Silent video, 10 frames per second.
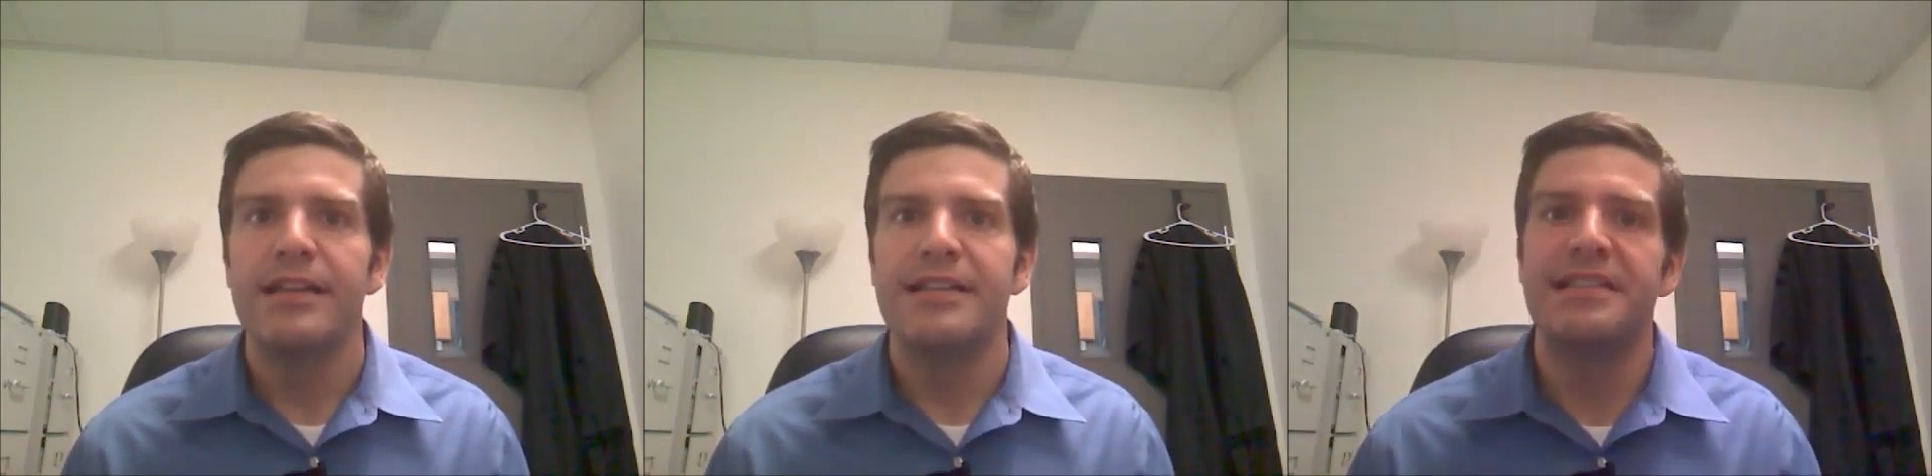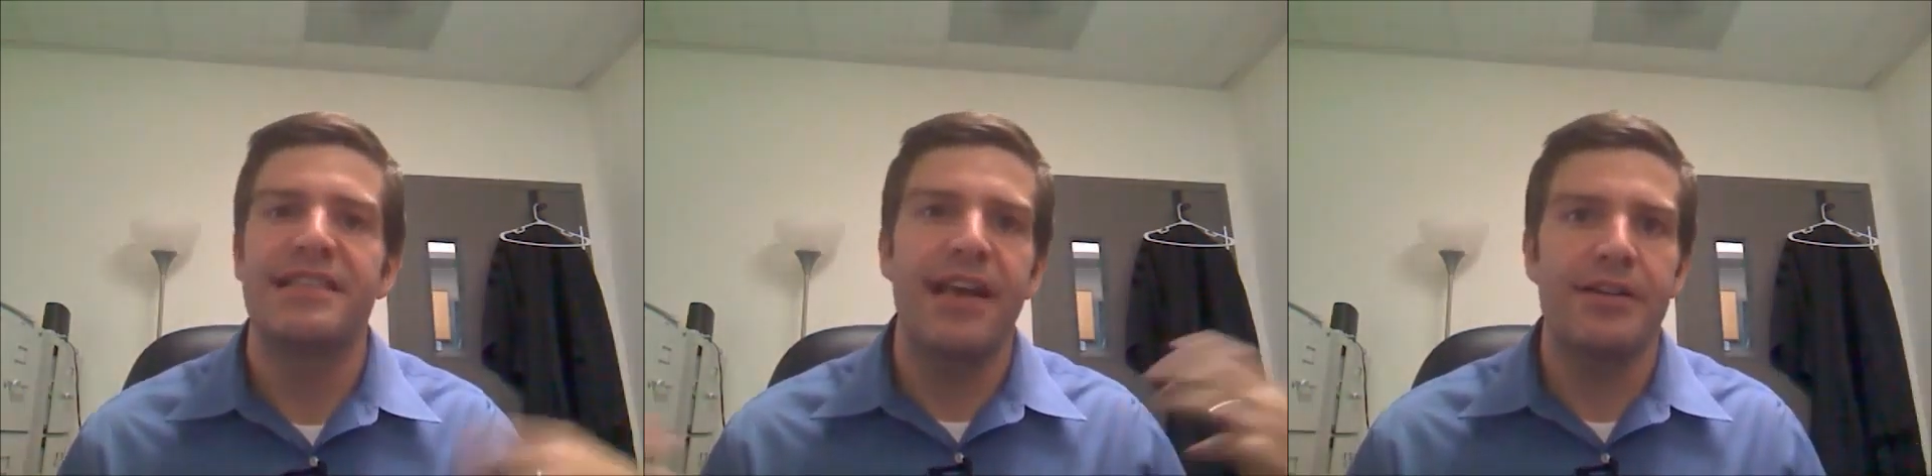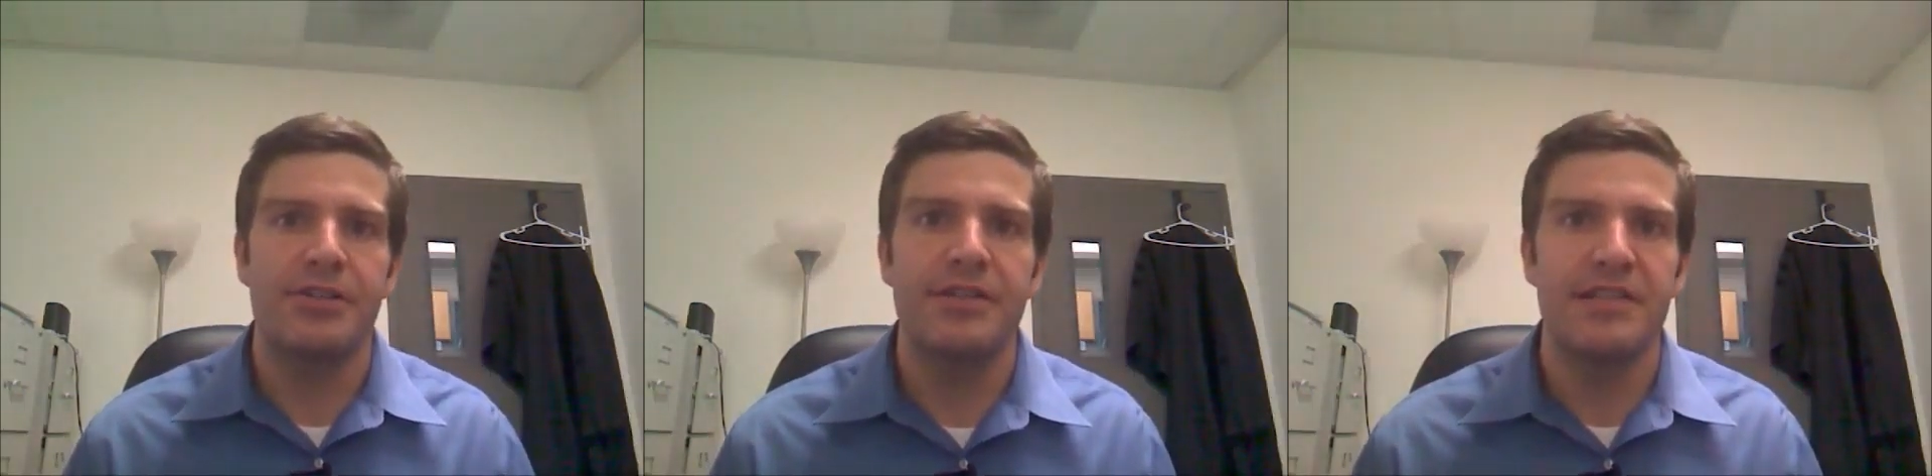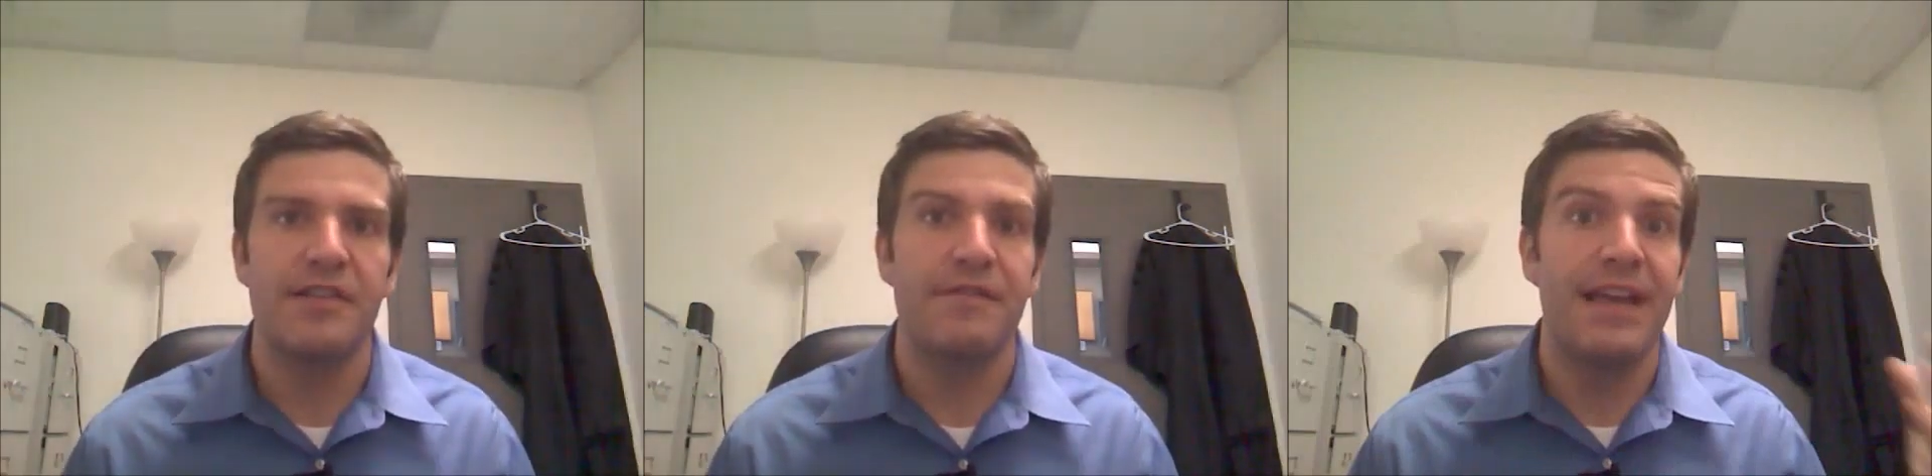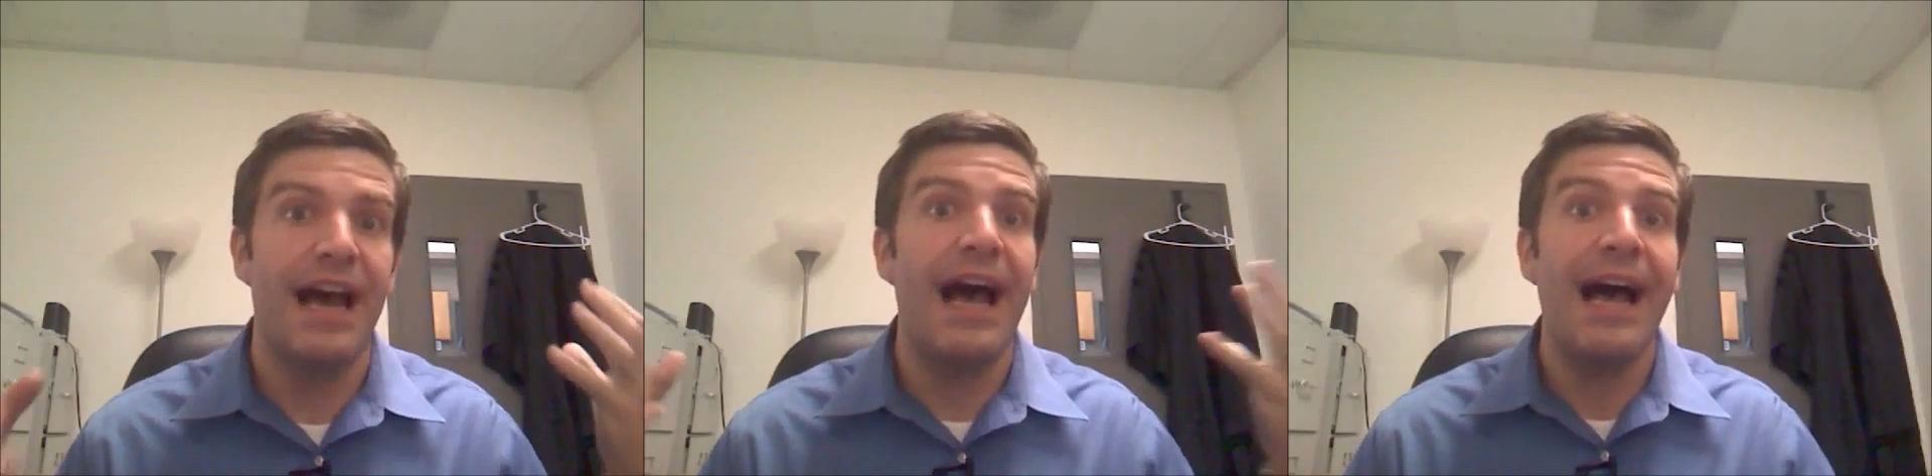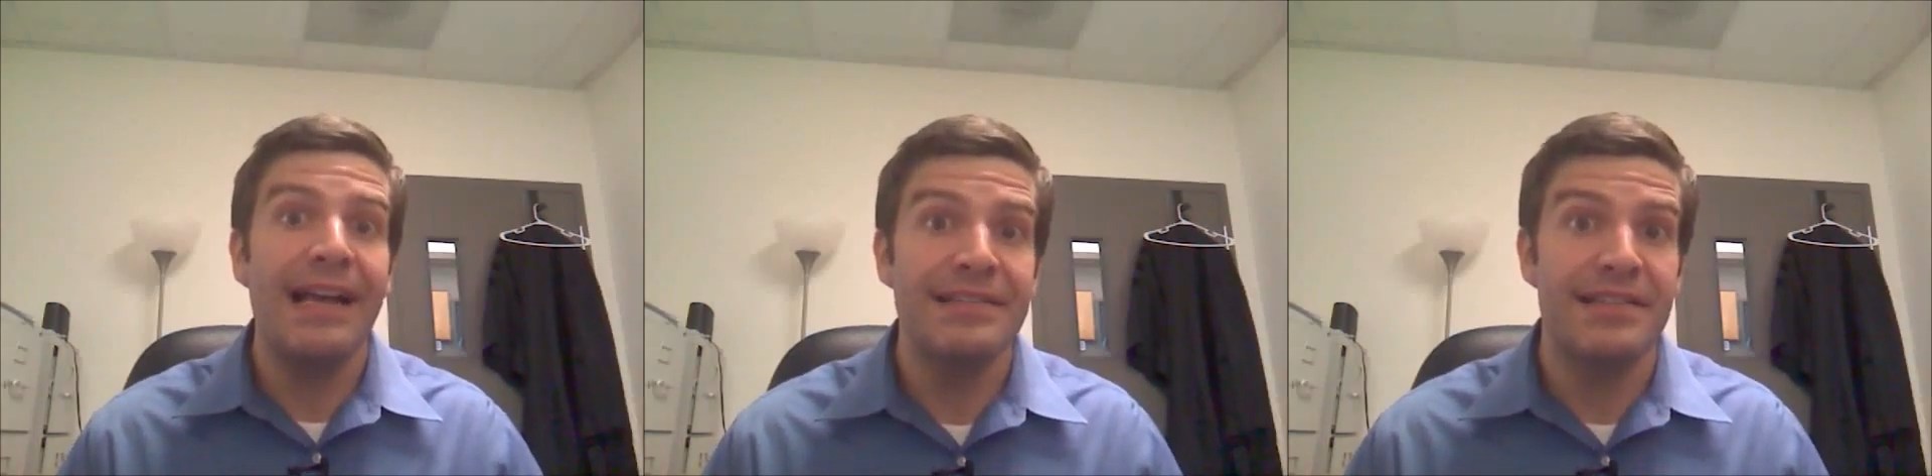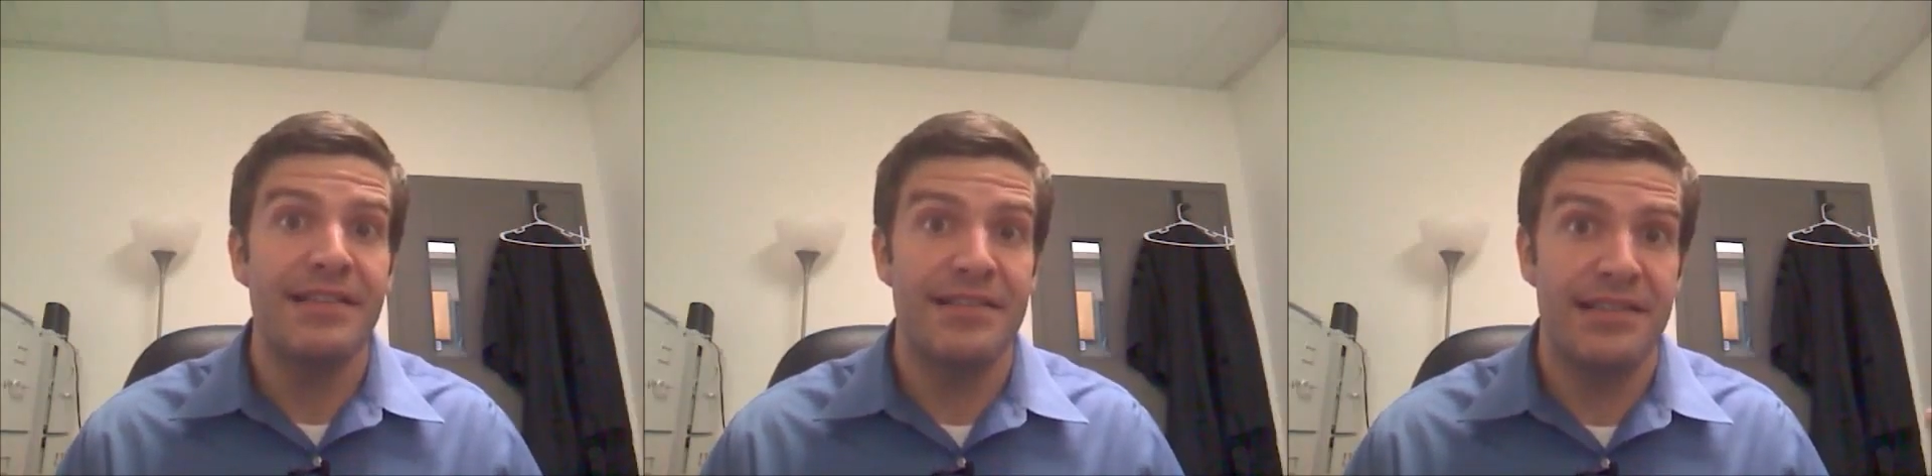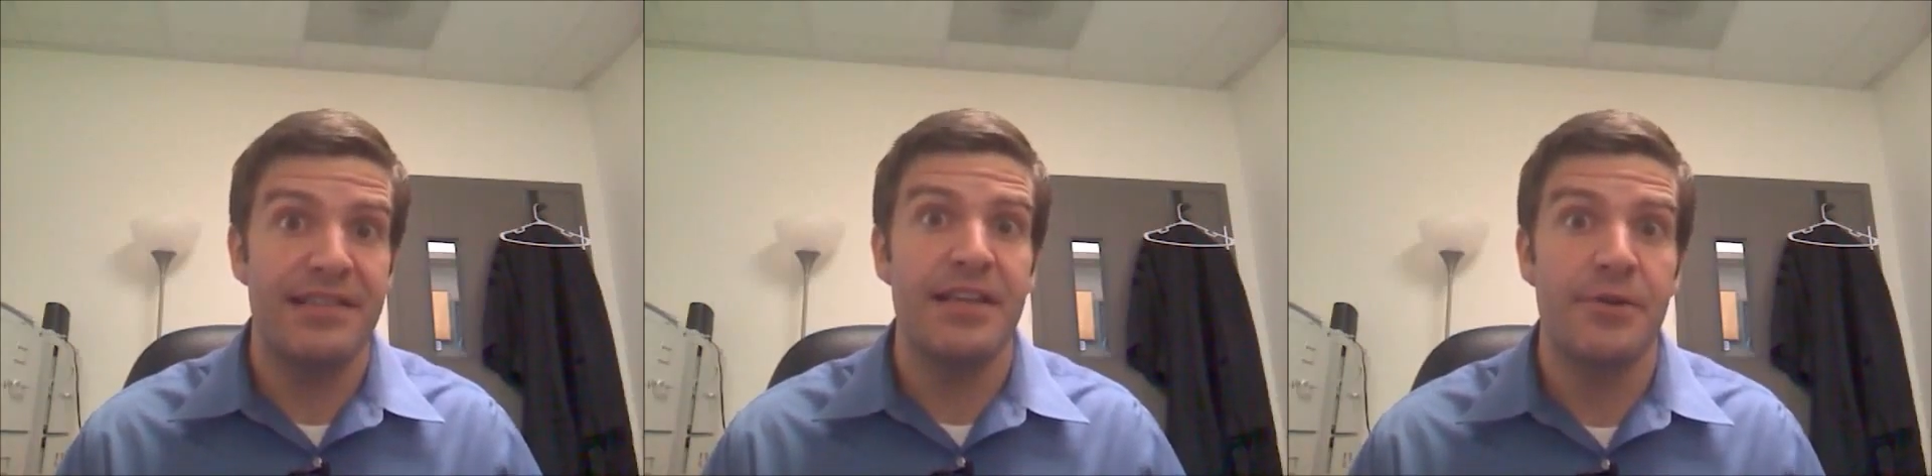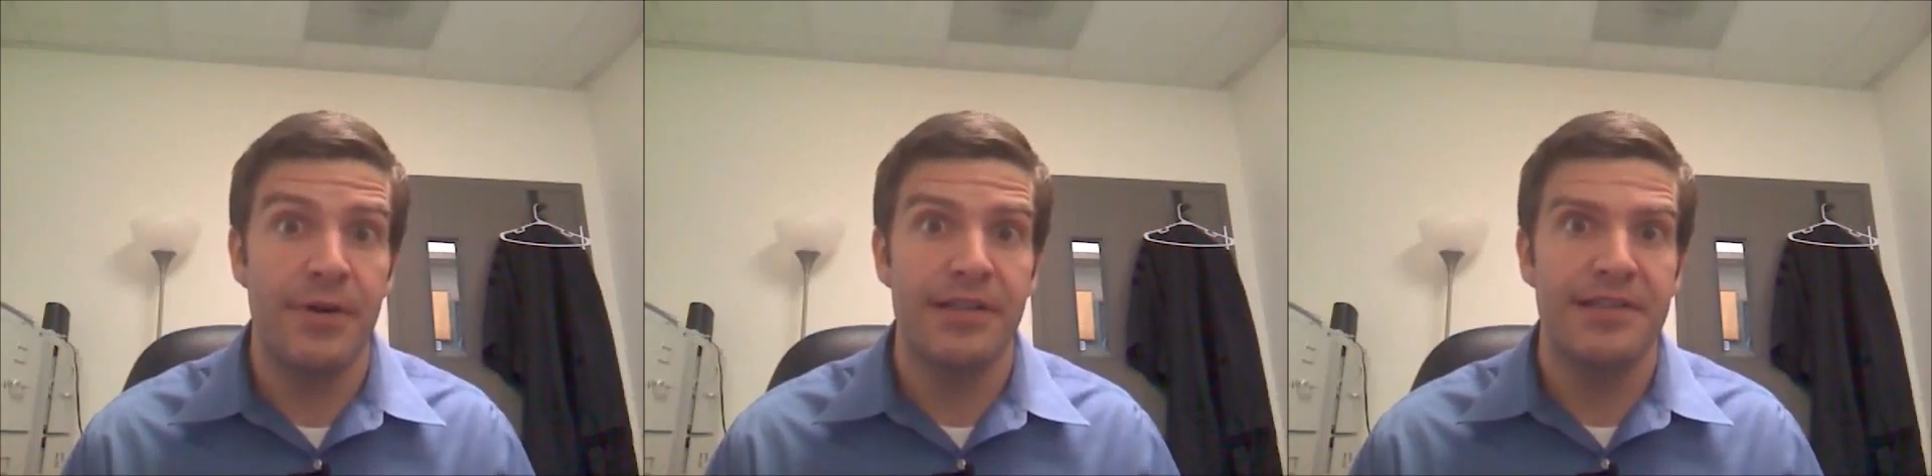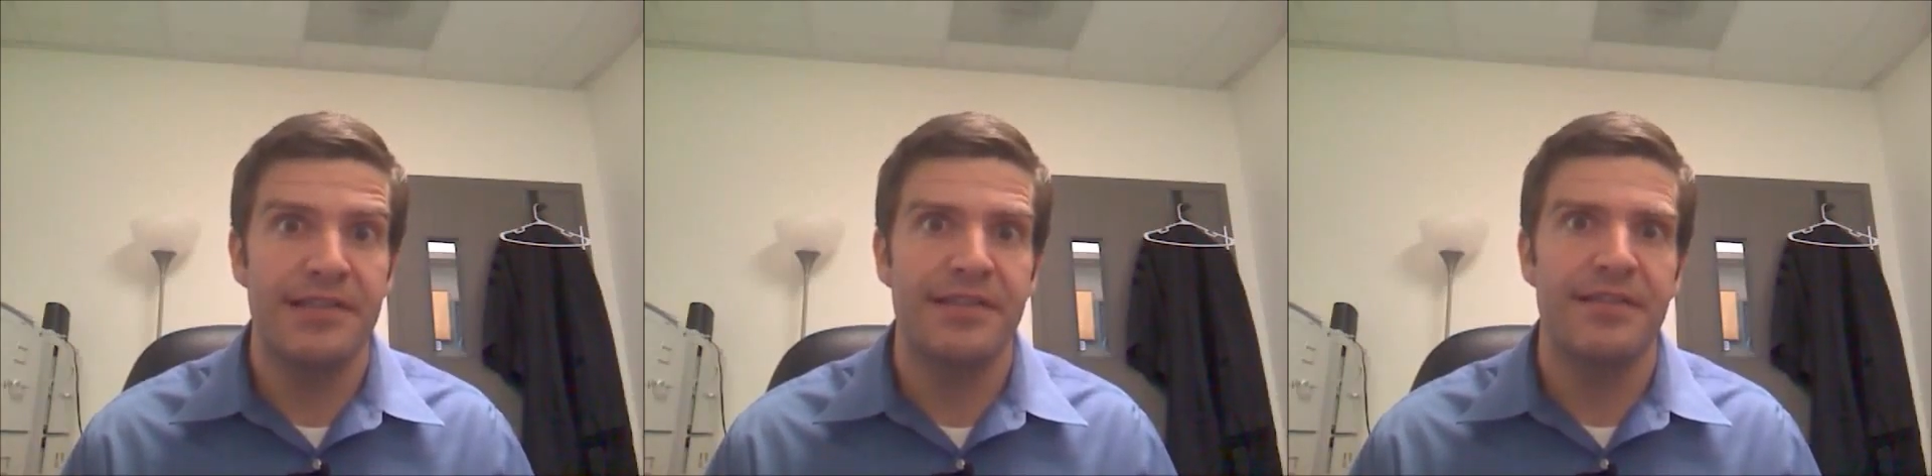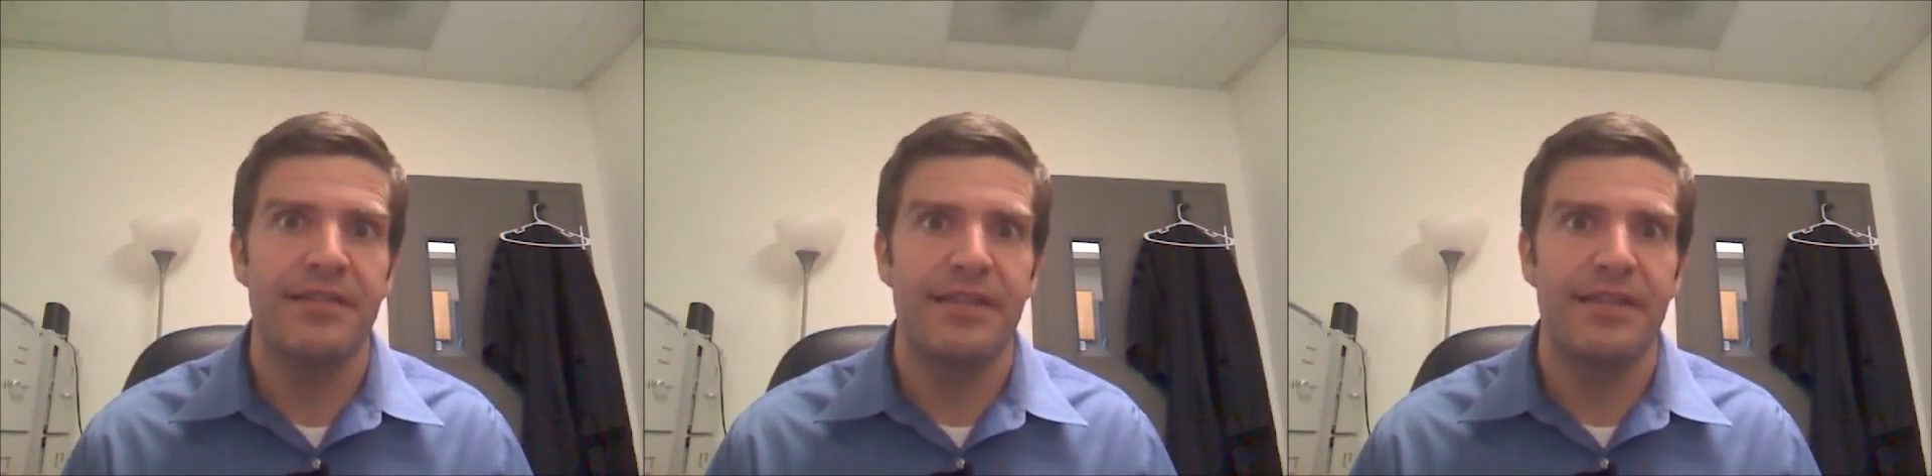discussions of God's secrets,